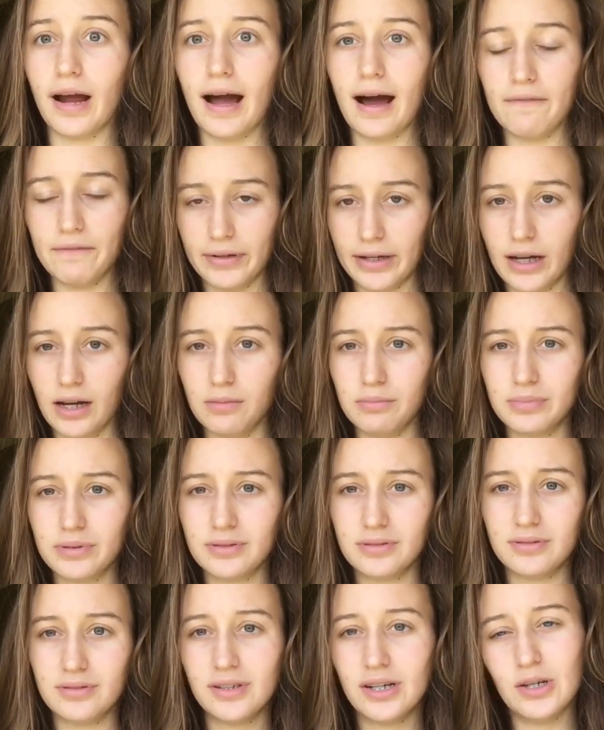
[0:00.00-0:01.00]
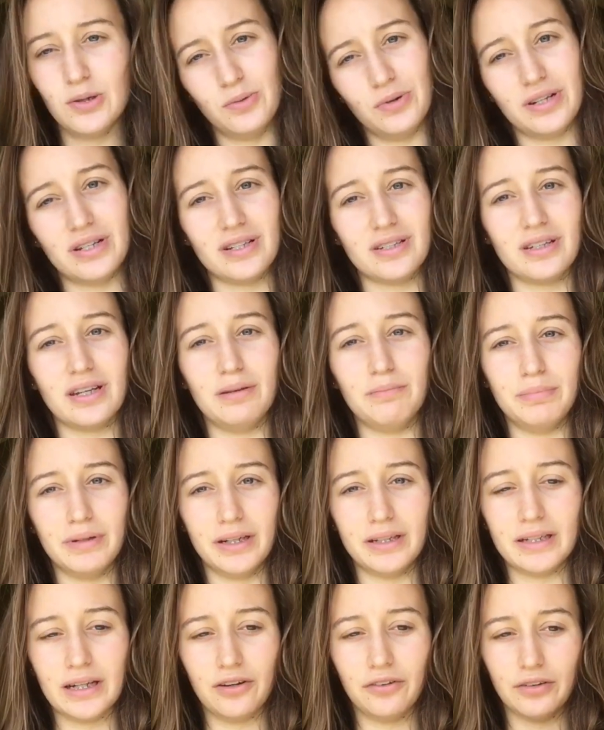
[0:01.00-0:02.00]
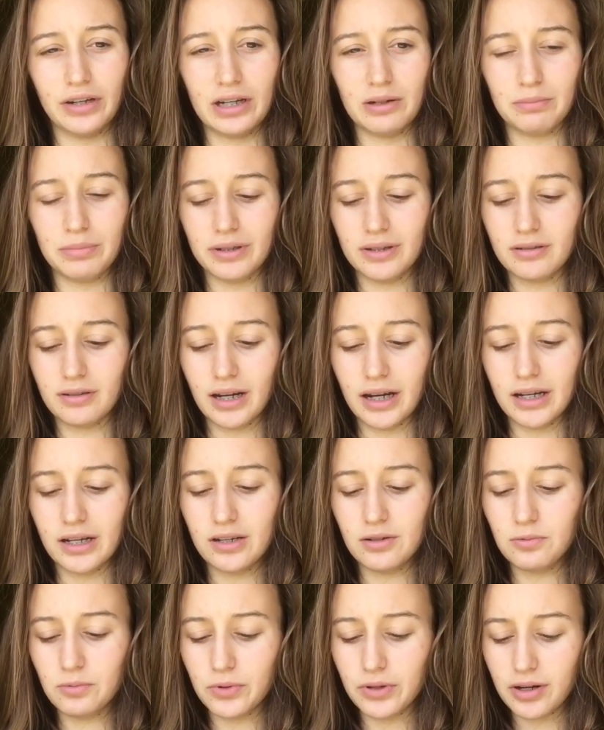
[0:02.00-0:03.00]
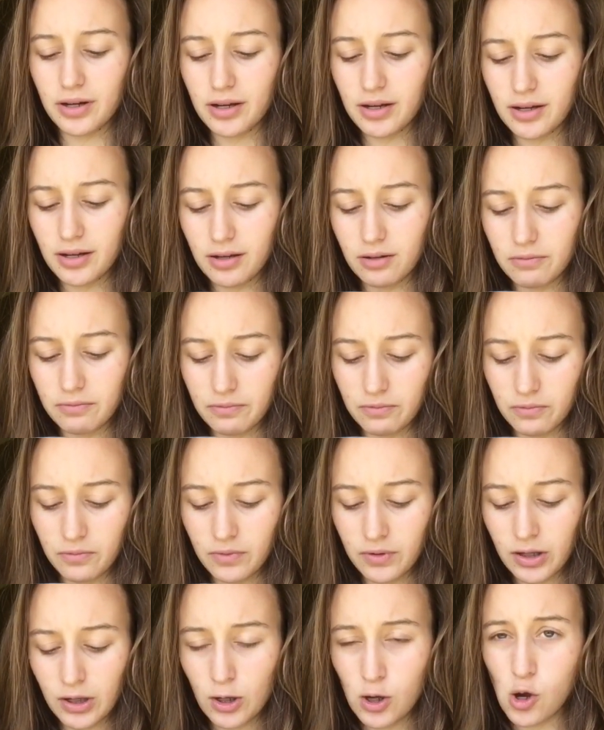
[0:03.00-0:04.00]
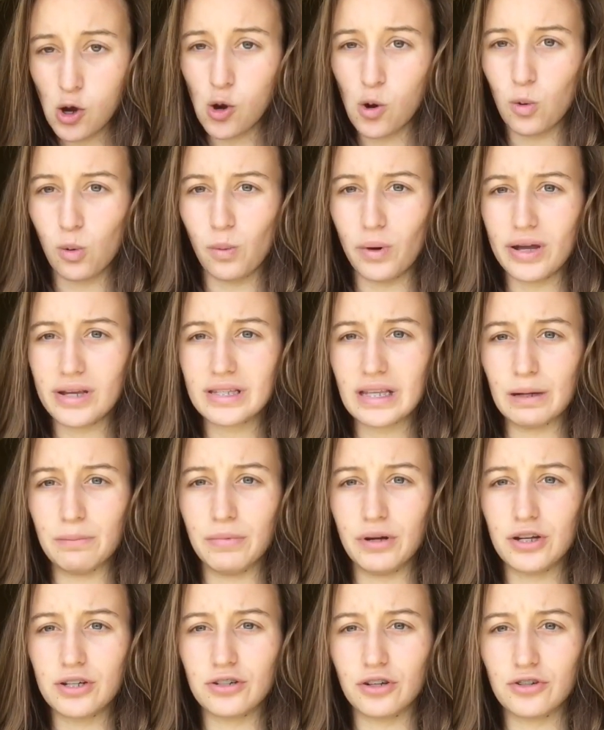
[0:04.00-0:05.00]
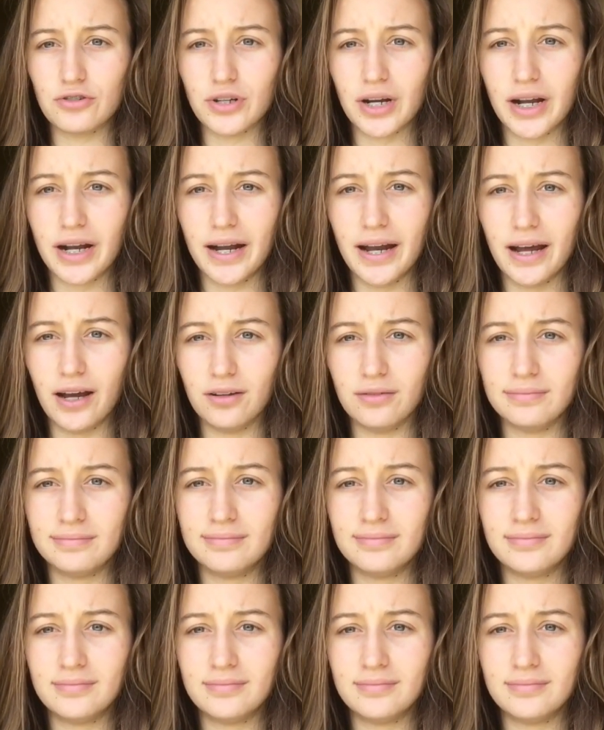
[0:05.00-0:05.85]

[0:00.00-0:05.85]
half a cup, which is a big downgrade, but I didn't want to waste that much on trying it out.